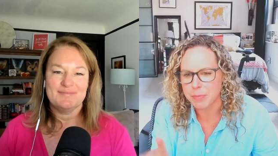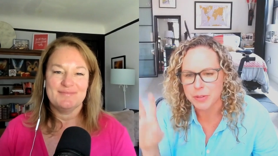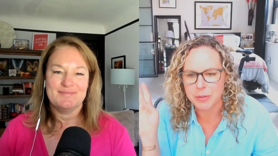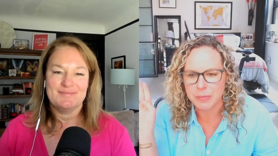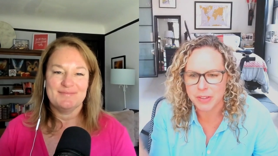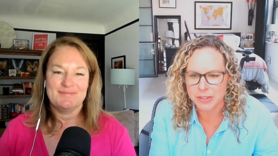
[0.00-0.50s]

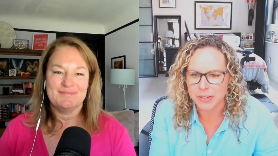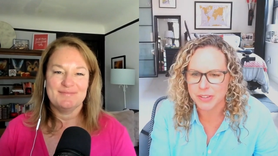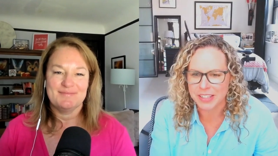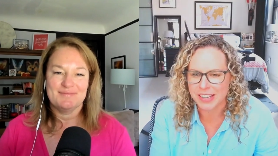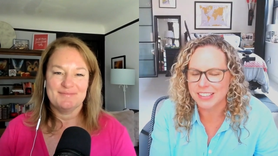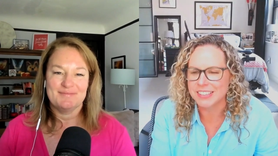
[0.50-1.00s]
Speaker 1: boom, those are
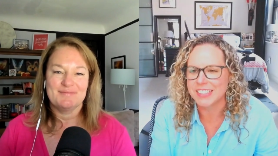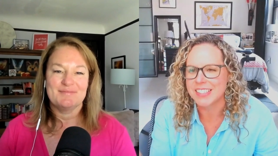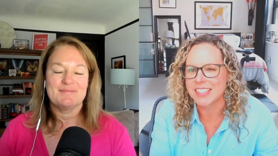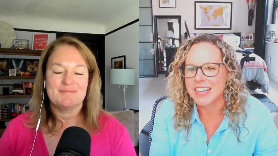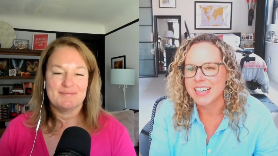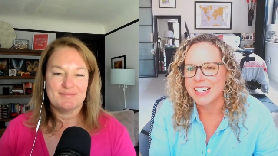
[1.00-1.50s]
the
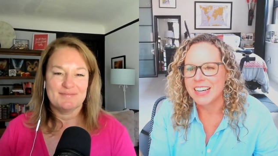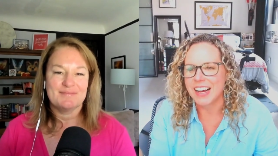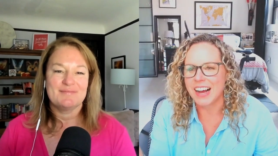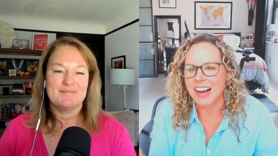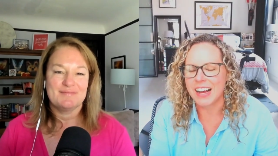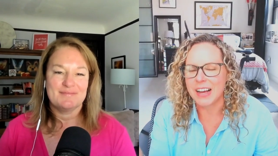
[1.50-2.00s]
colors.
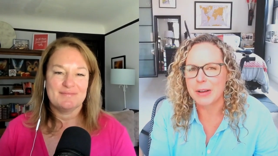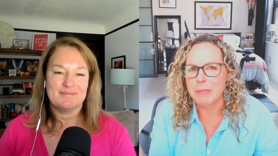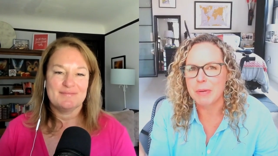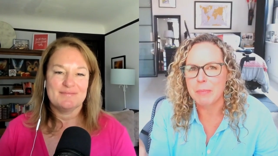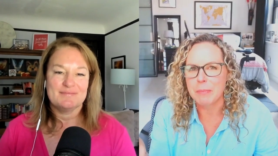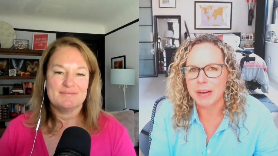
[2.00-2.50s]

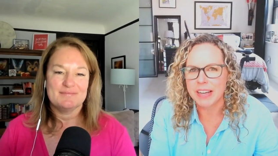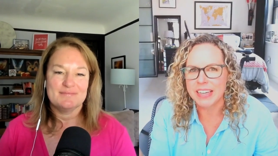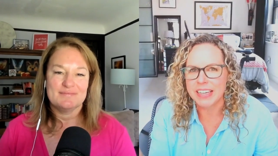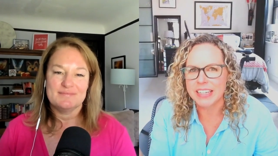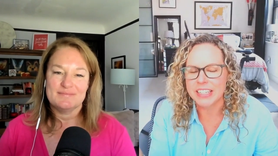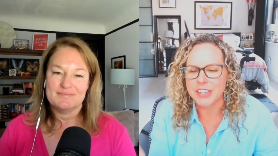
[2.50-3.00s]
Um,
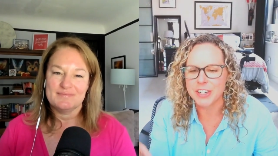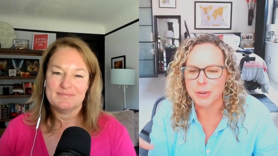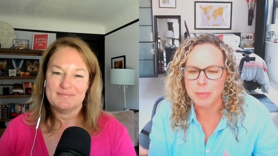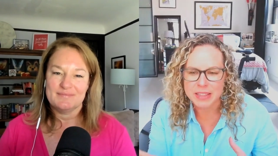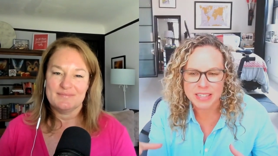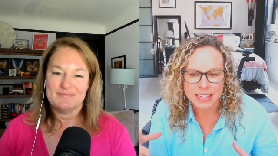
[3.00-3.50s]
but you
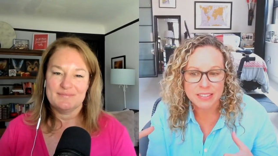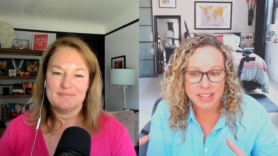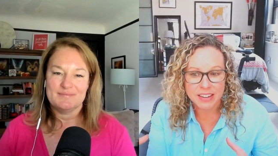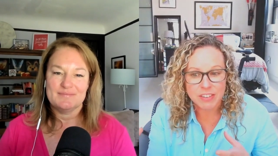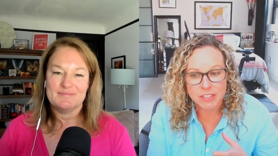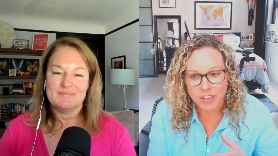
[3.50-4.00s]
know, but then I,
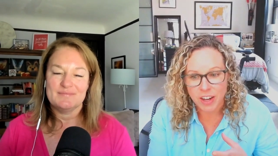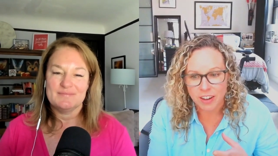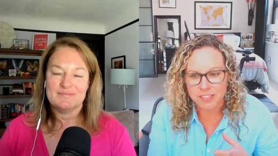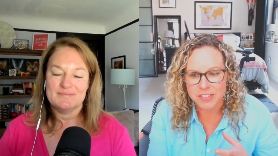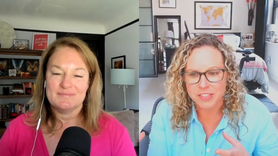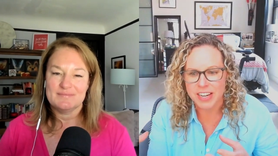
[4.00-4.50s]
they've
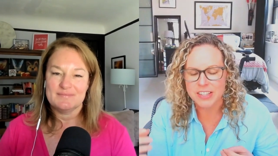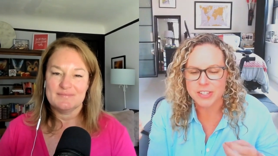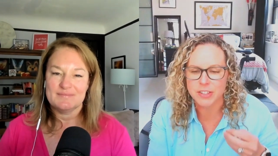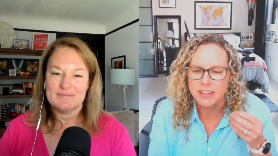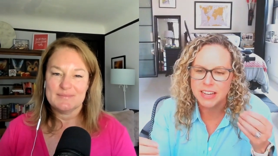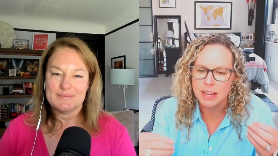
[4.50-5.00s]
evolved, right?
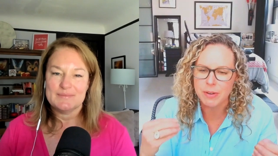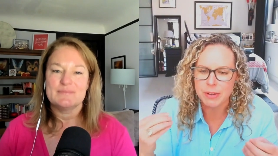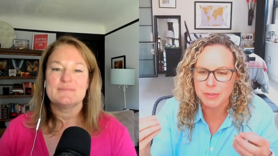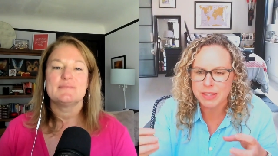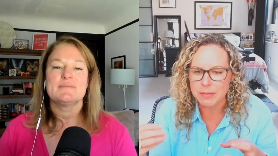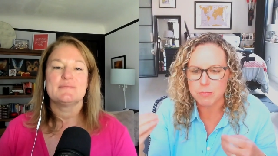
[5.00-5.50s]
So like I
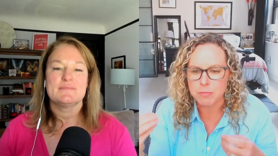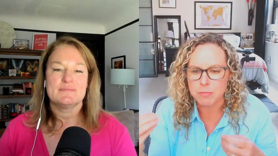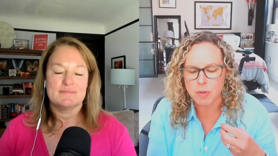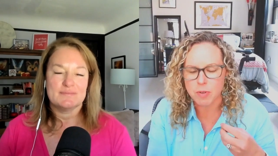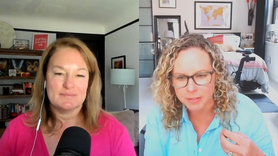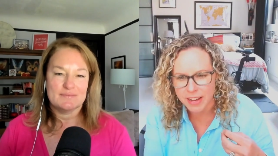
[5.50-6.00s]
went with a
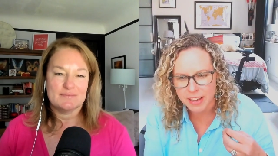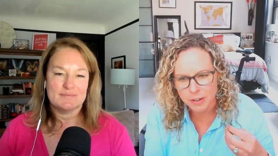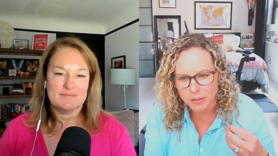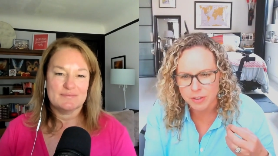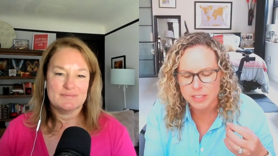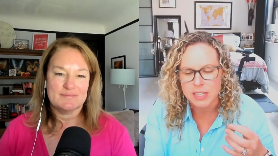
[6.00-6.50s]
brighter red
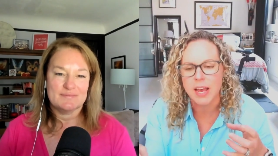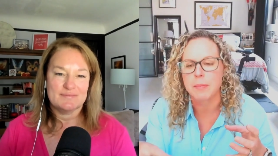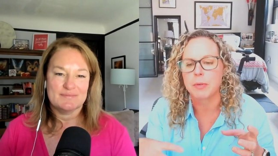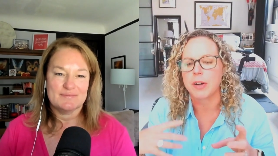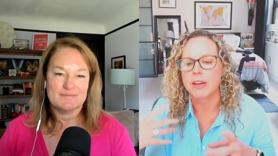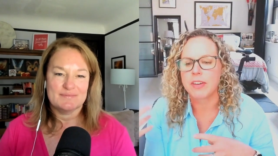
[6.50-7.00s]
over
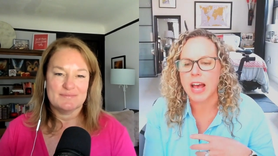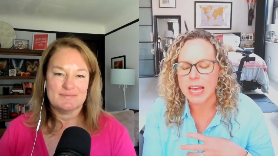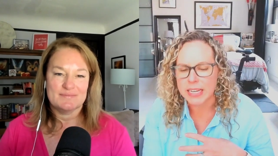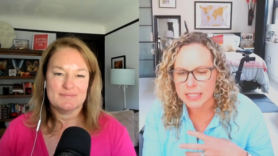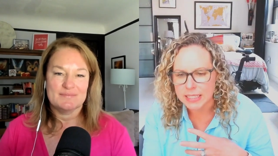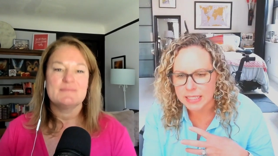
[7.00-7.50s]
time or I've
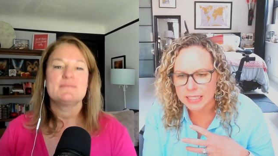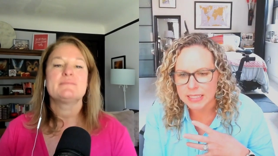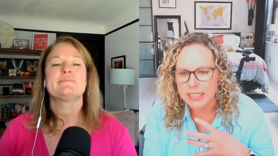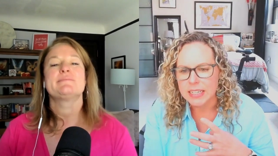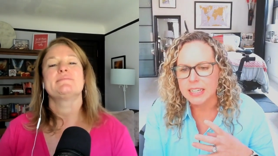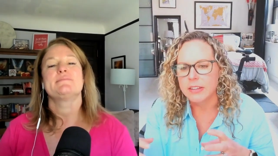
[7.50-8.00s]
added
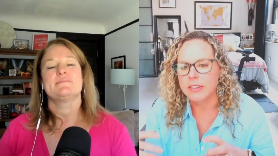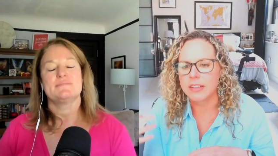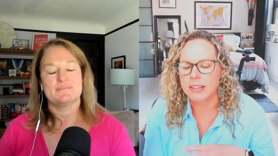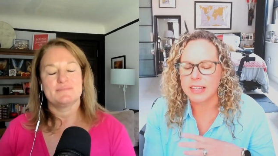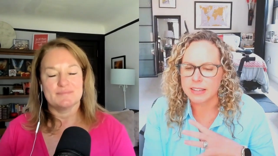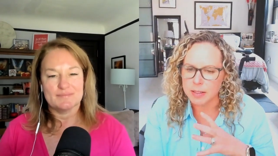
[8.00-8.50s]
in the,
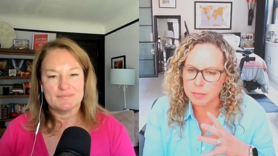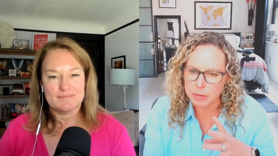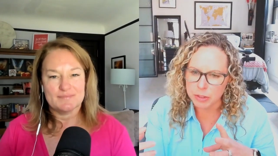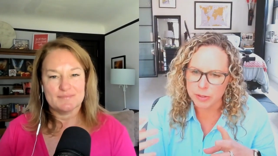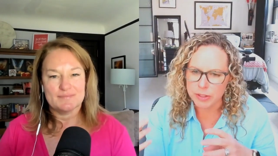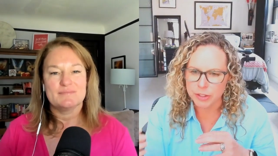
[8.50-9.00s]
like the
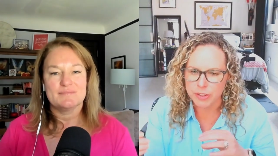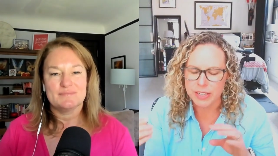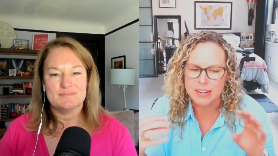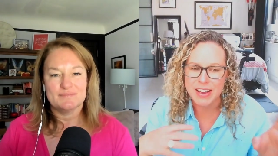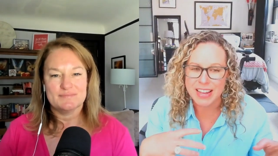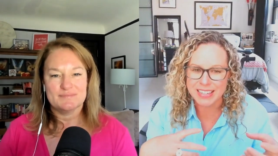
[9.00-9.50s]
blue and the green,
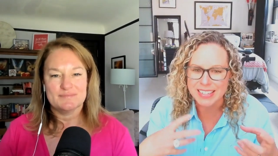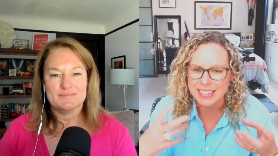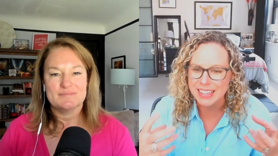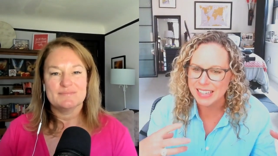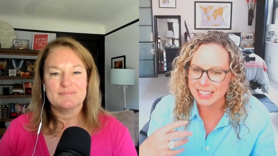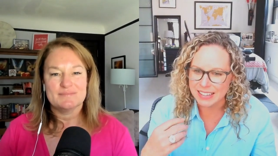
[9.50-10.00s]
I've added in
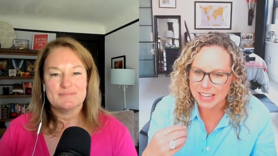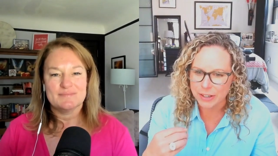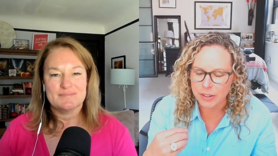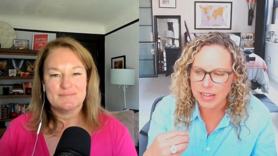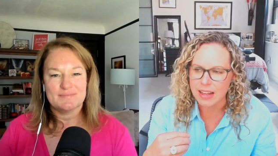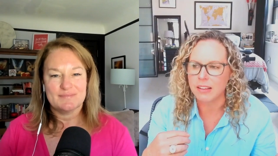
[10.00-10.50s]
like a
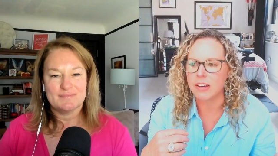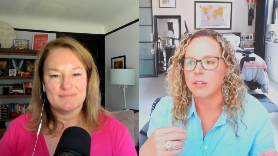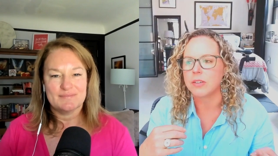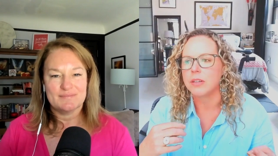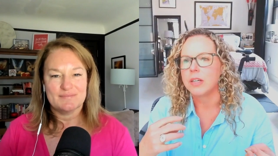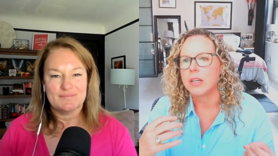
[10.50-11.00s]
lighter
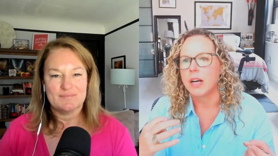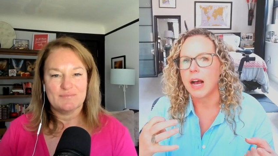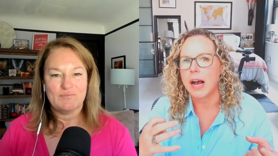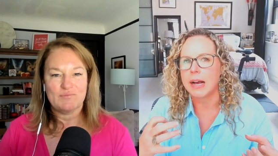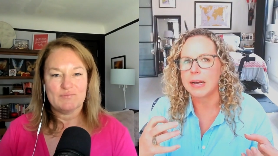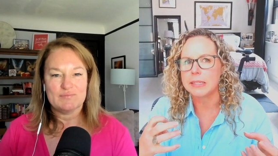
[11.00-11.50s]
yellow.
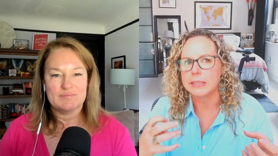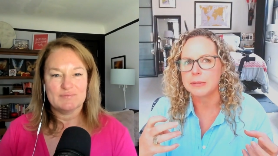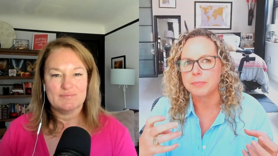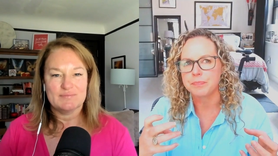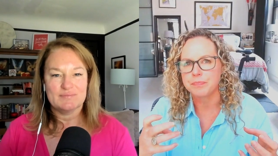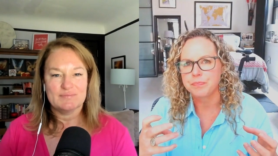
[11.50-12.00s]

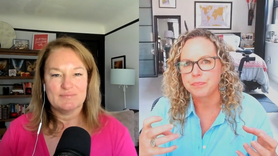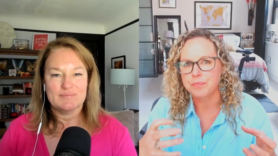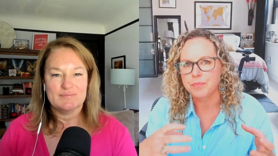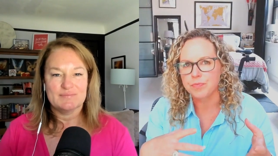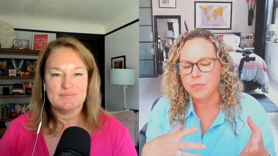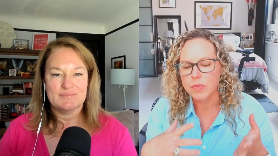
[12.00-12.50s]
Um,
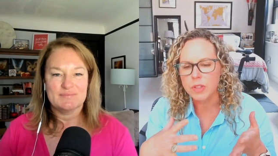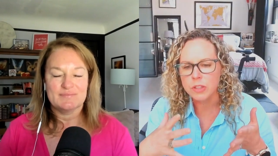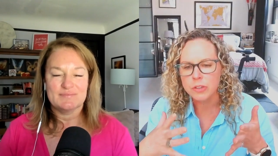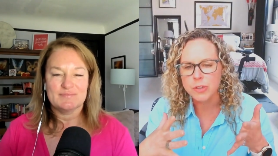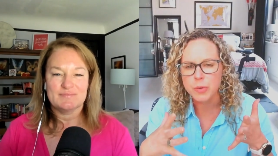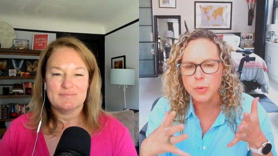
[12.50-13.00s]

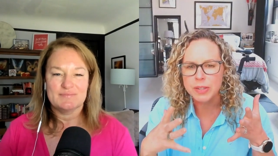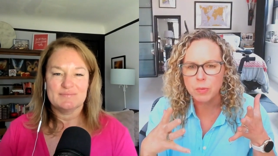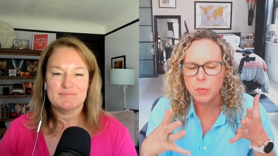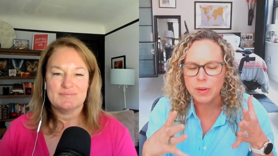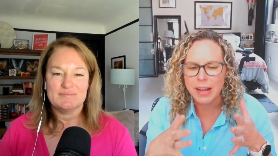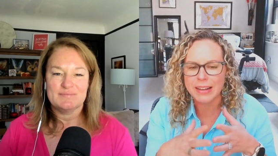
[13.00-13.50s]
so
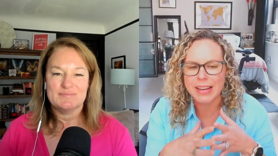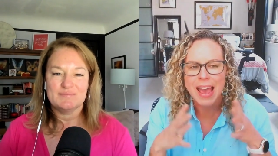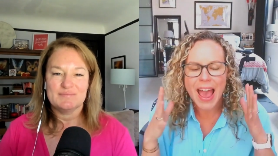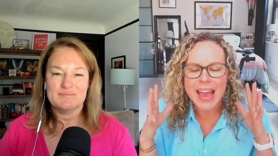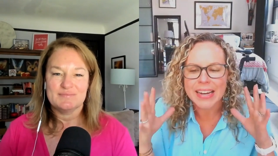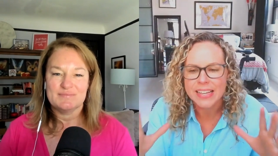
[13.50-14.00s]

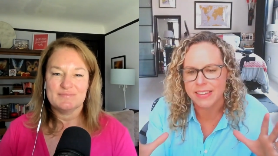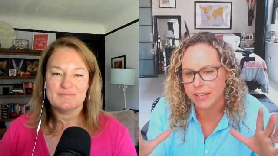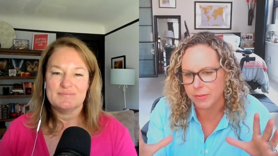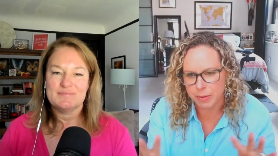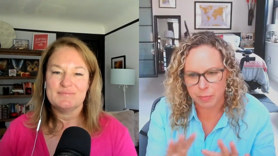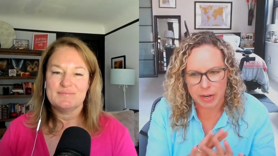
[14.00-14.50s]

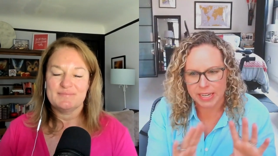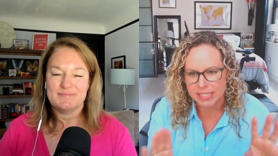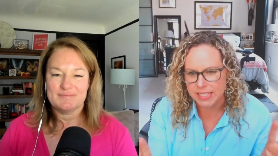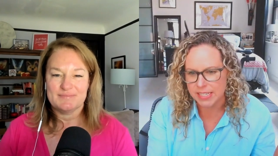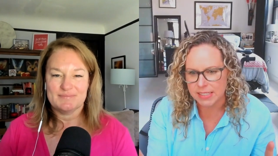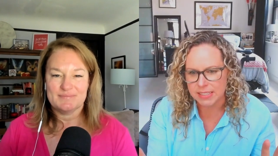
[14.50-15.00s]
anything with
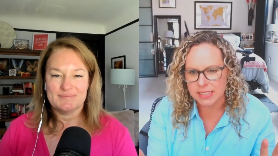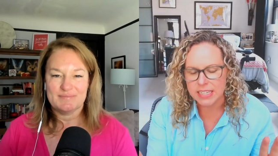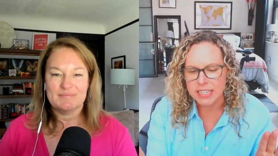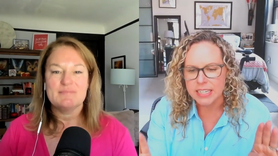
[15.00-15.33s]
branding